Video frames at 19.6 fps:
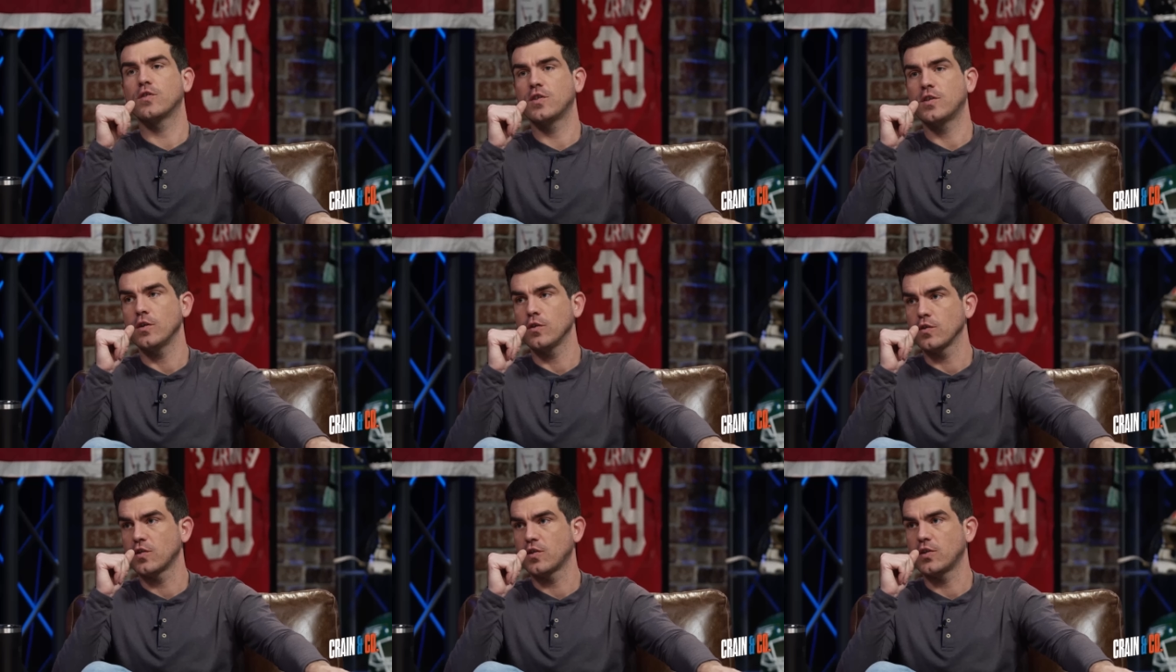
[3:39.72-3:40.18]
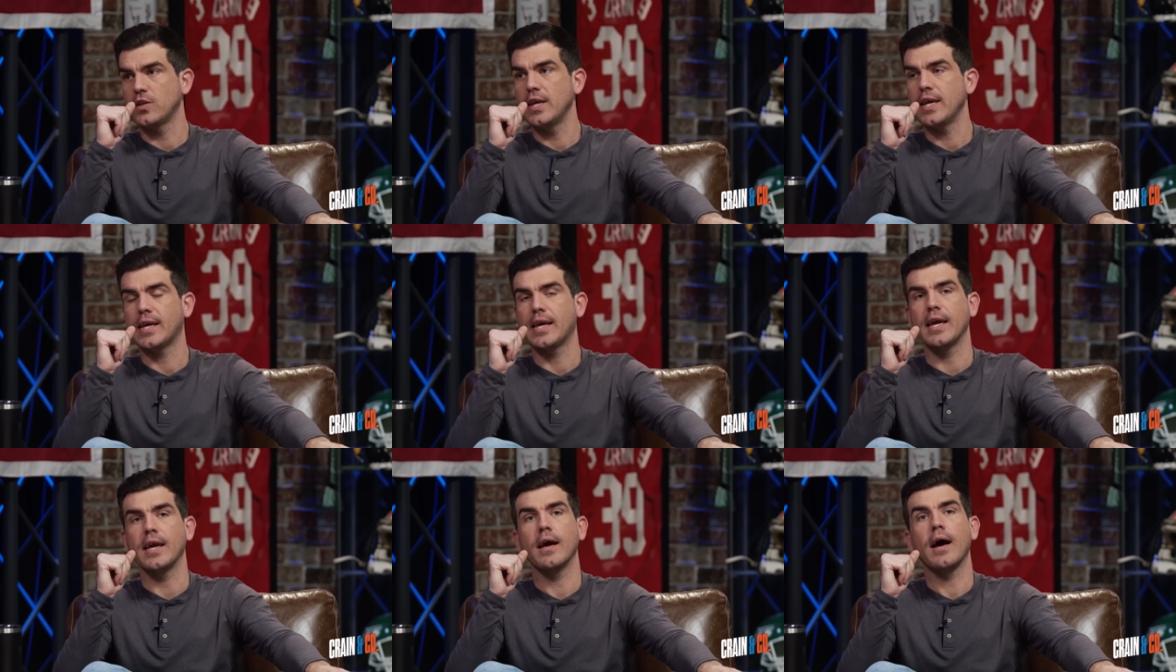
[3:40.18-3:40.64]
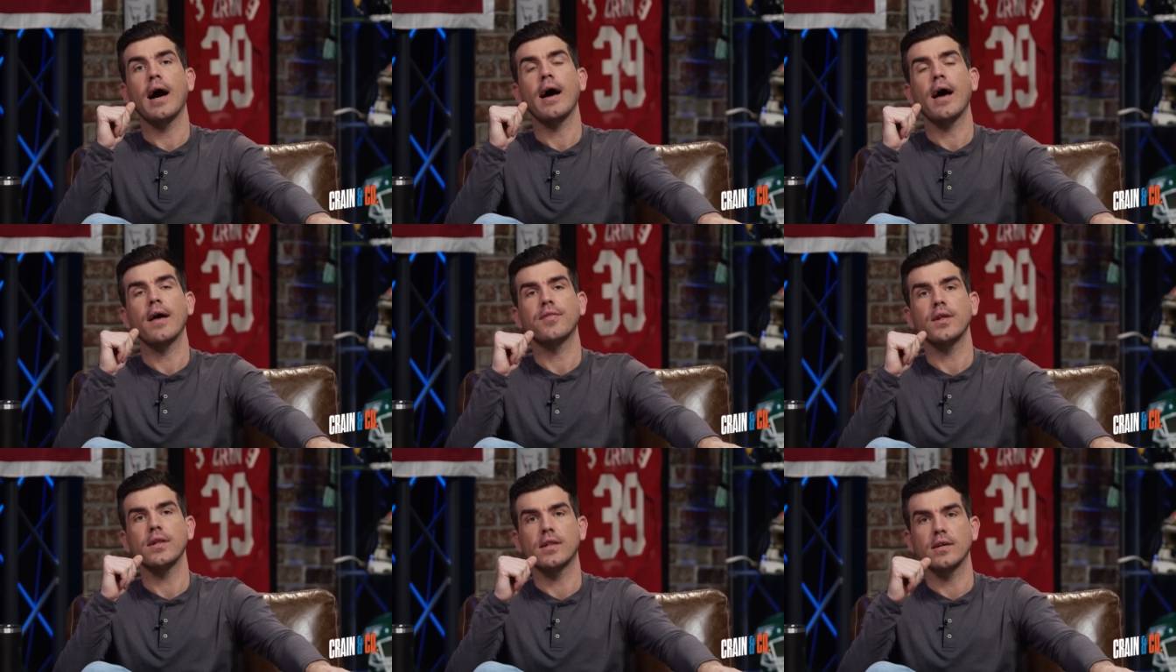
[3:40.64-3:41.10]
still sneaky.
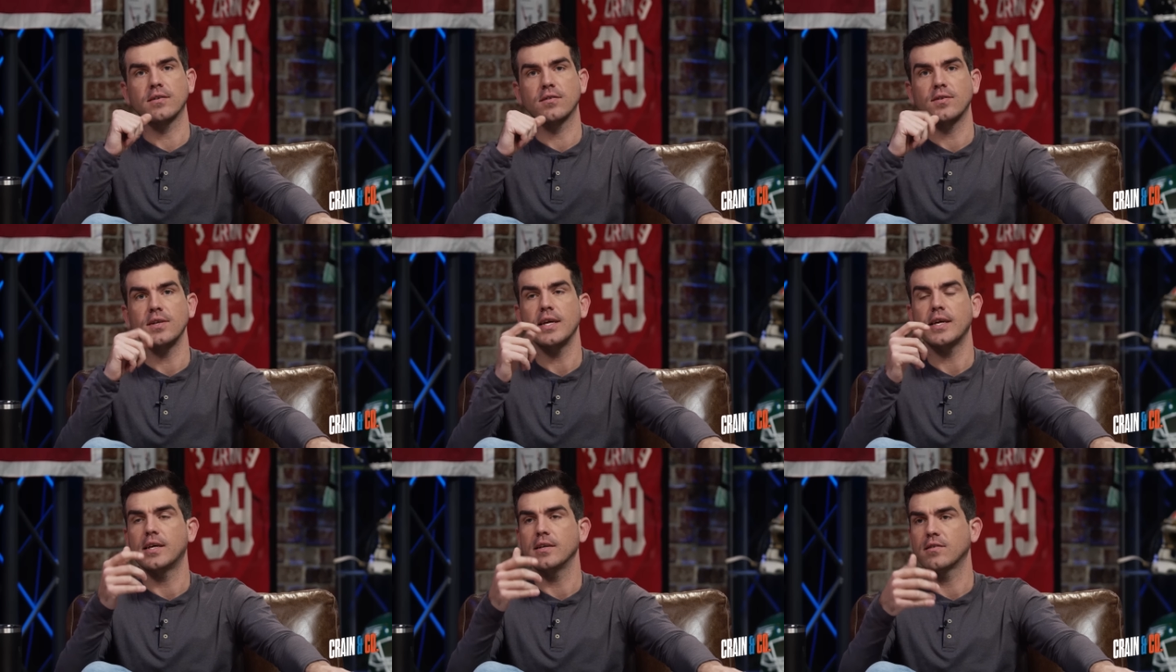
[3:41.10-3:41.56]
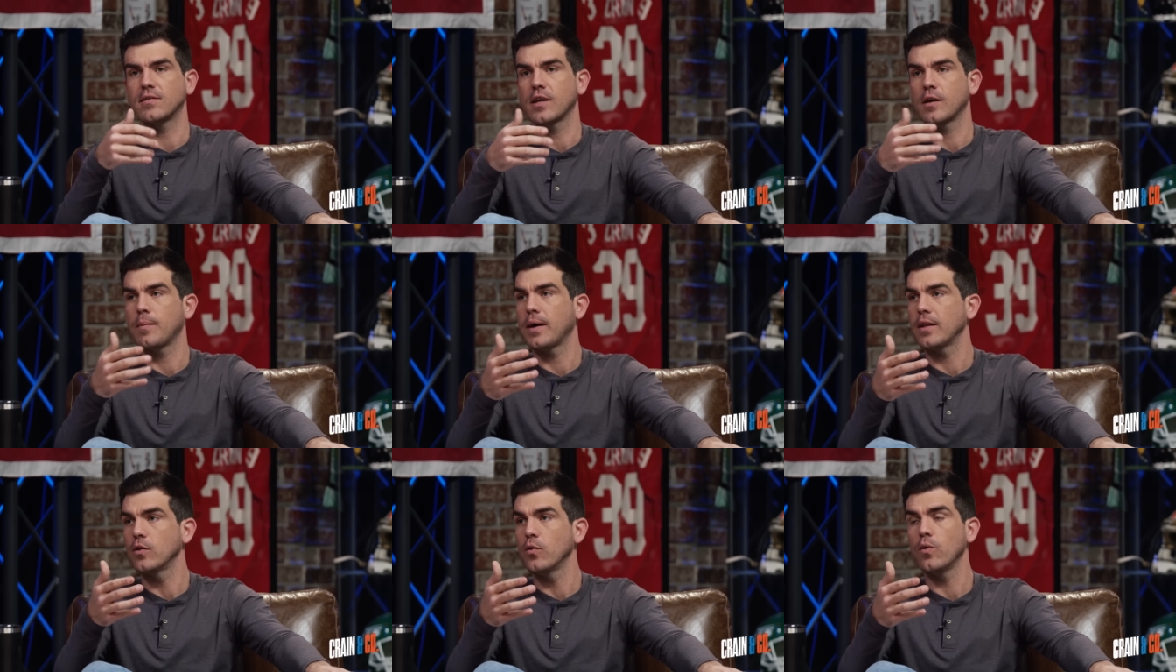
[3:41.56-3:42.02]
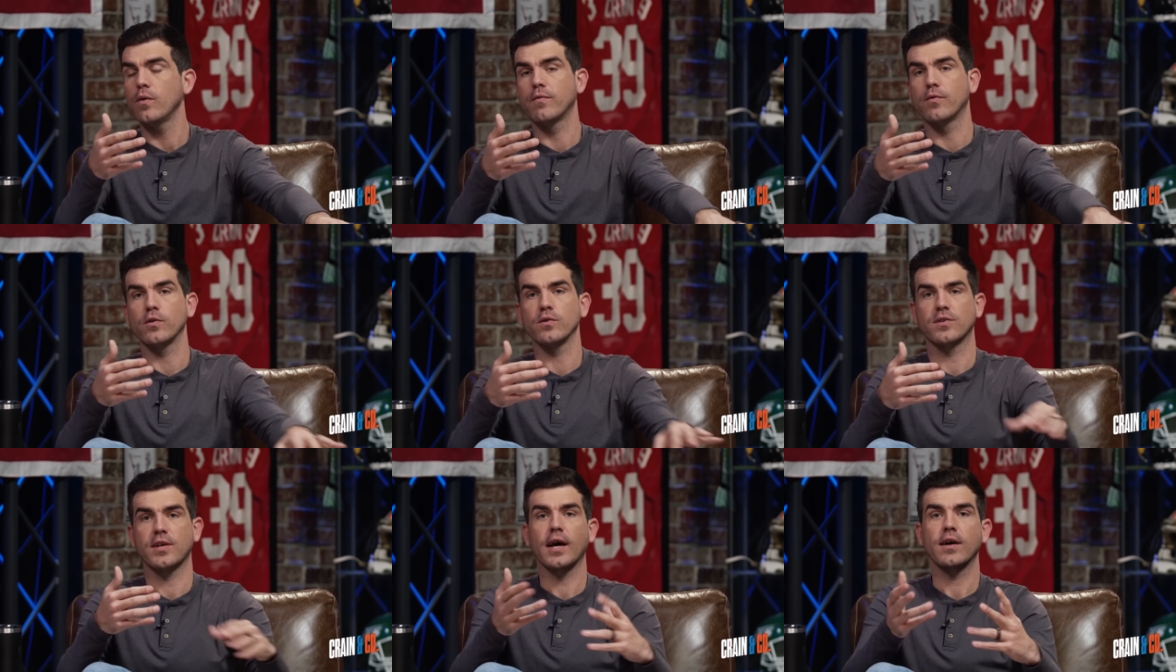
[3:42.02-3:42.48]
I think the sneakiest thing about
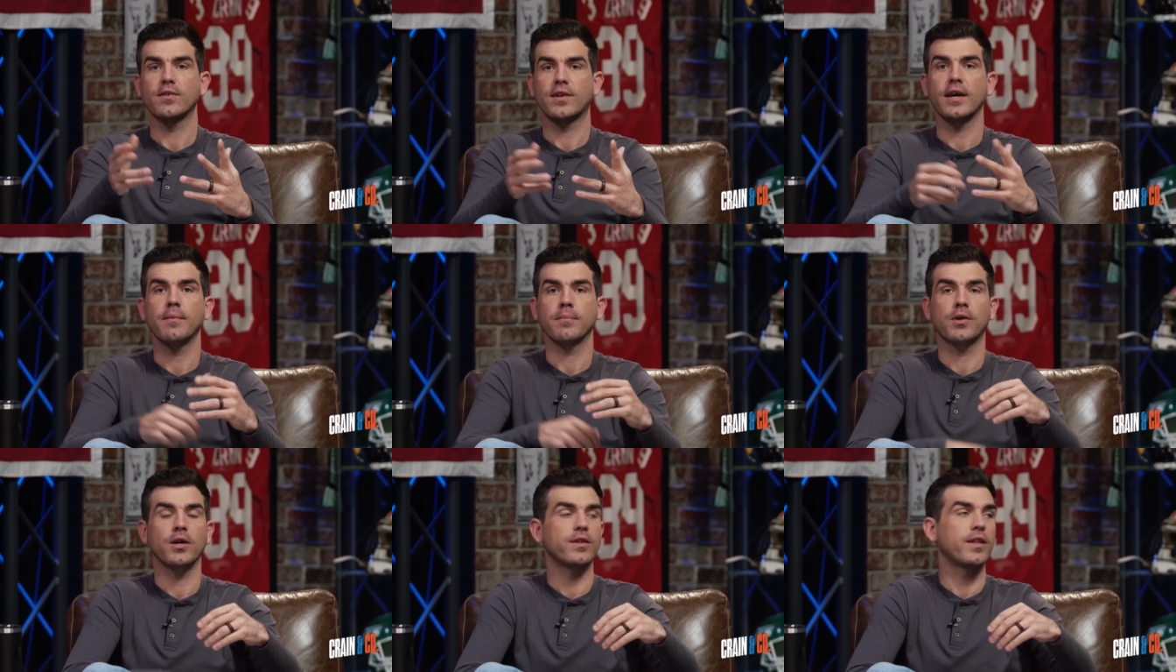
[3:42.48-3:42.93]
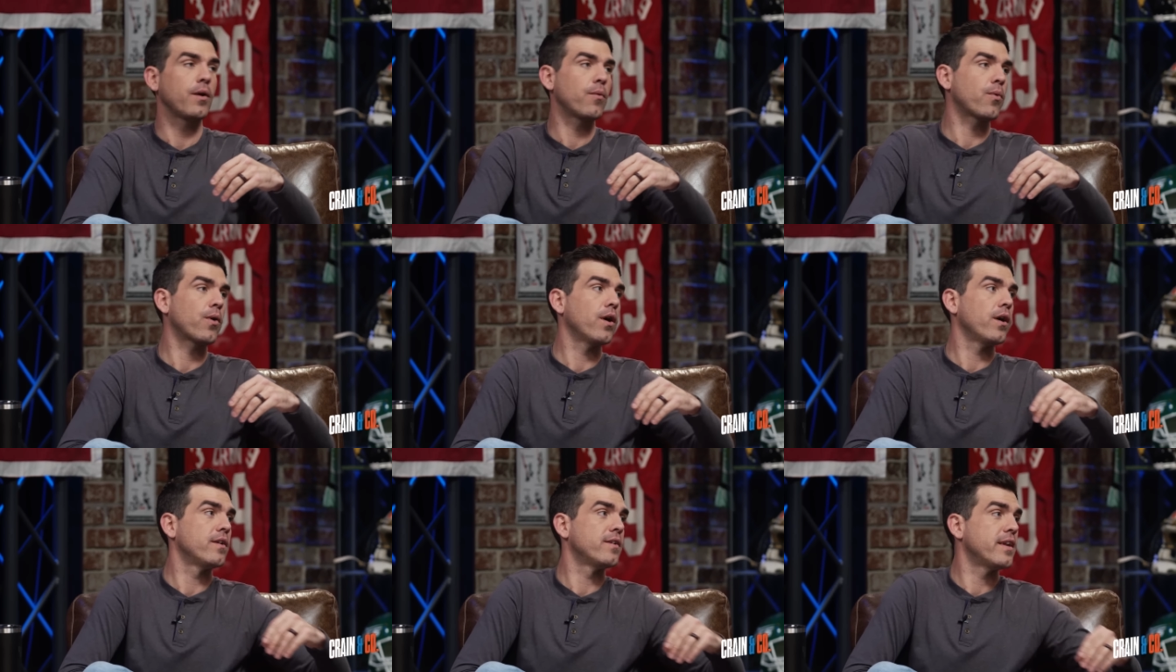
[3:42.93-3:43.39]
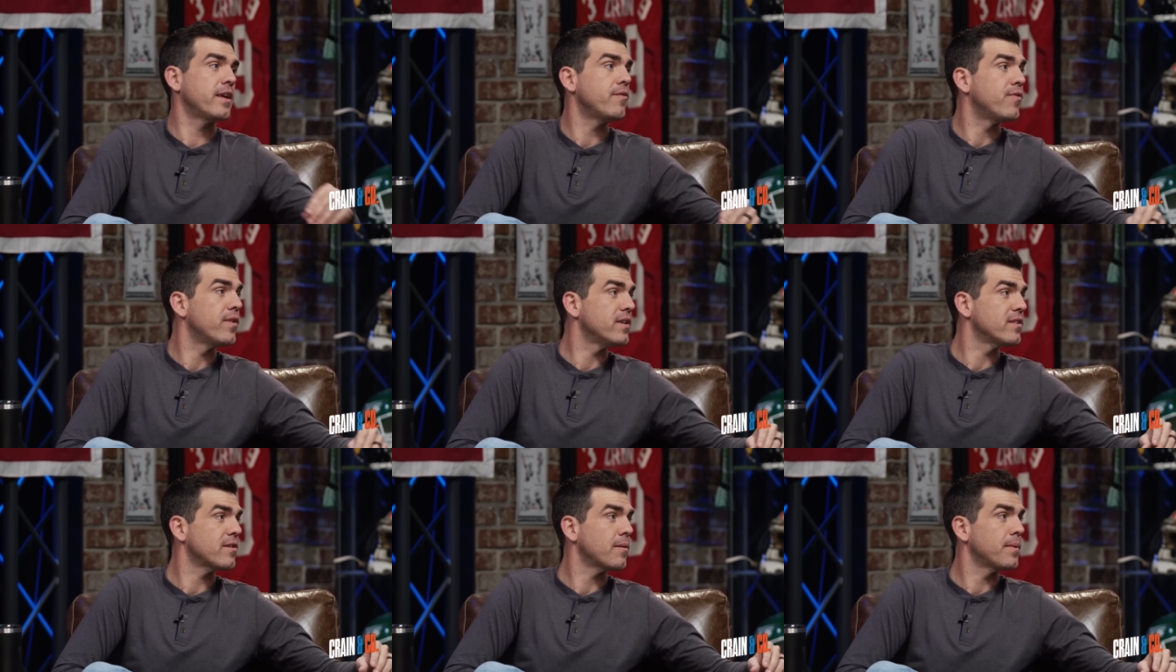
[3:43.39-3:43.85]
Louisville is how damn good they were on
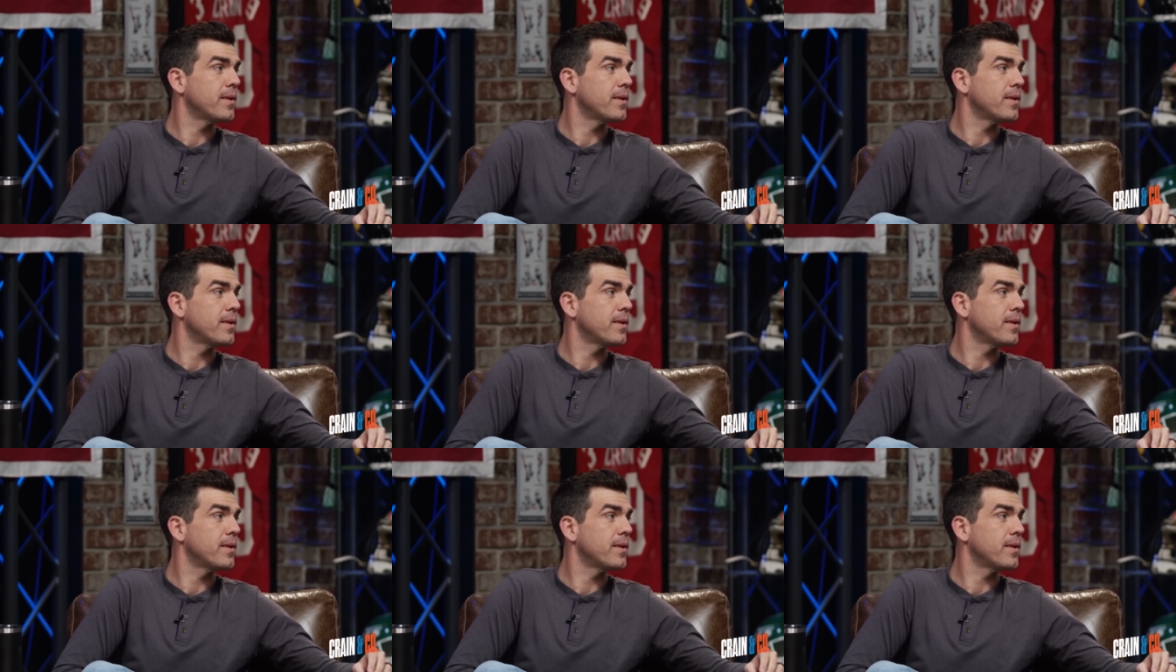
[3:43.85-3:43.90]
defense.